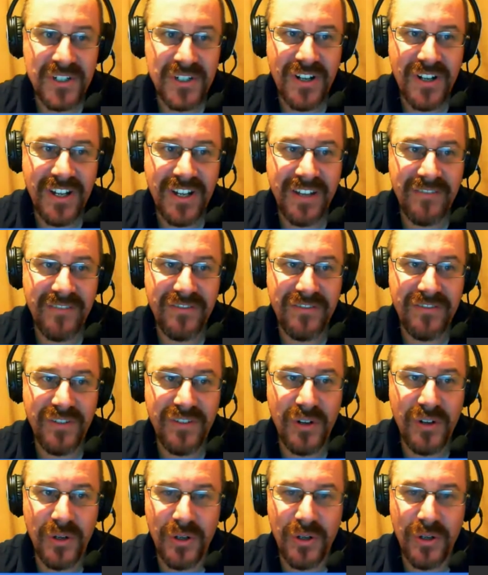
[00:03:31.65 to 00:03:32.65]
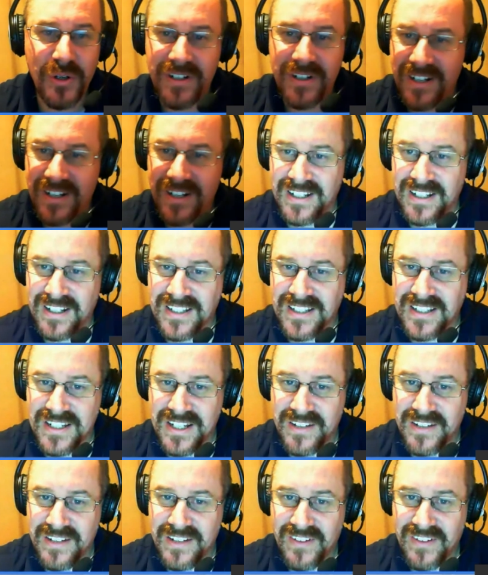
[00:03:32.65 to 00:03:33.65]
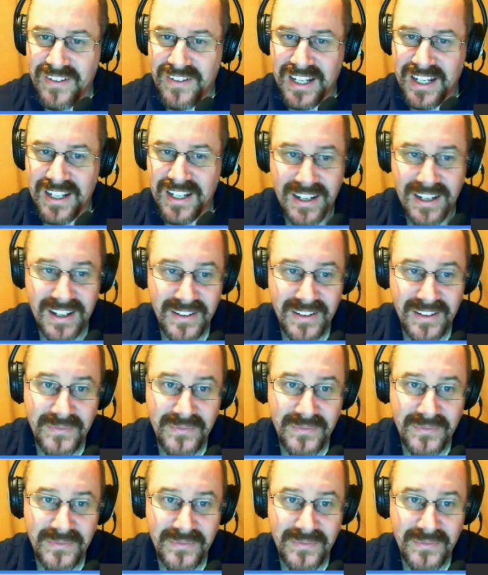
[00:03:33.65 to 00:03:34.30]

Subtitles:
just looking to see if I can